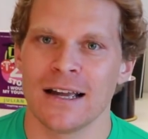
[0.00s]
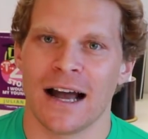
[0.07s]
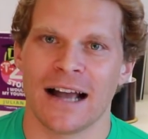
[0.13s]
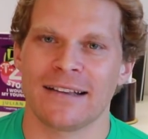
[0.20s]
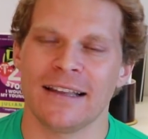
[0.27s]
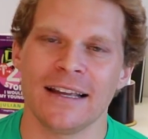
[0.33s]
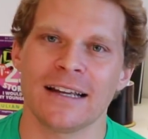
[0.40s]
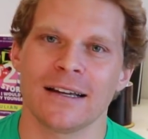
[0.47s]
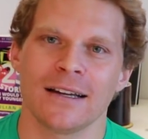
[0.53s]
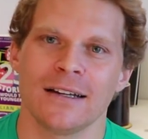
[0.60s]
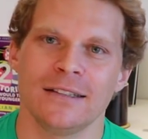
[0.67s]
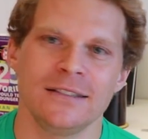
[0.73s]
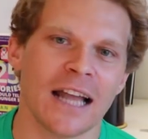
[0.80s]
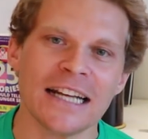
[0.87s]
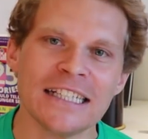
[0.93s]
I think
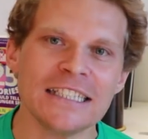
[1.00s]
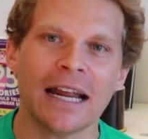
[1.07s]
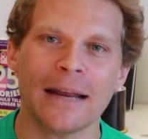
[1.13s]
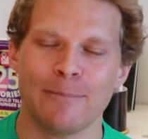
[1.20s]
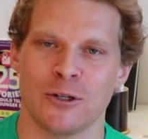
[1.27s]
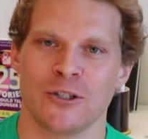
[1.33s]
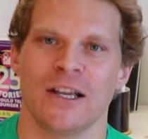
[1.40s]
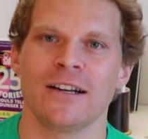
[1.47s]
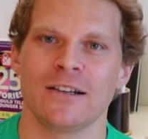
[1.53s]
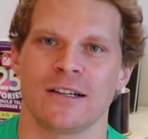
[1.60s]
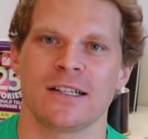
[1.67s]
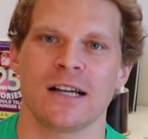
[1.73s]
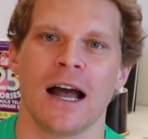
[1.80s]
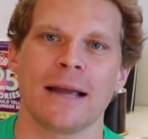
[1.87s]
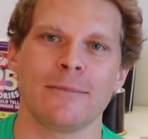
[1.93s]
99% of the
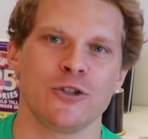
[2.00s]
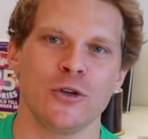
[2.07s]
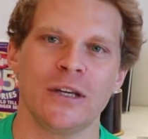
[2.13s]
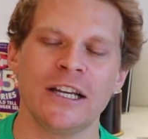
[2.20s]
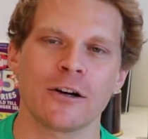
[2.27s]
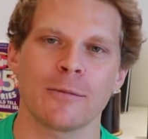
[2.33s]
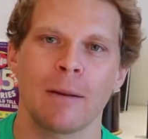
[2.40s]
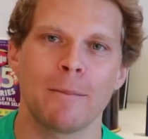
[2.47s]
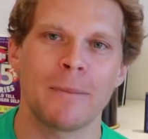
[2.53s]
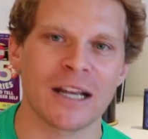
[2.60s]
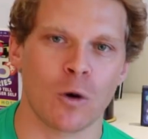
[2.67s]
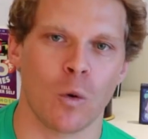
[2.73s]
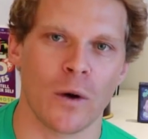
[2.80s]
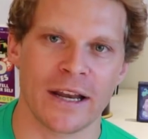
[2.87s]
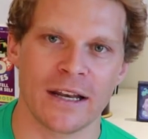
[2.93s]
times you hear about
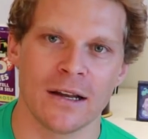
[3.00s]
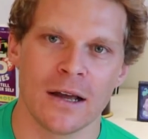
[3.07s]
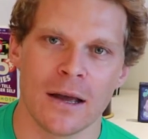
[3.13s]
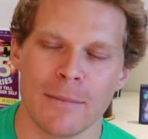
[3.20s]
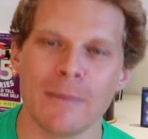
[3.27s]
Bitcoin,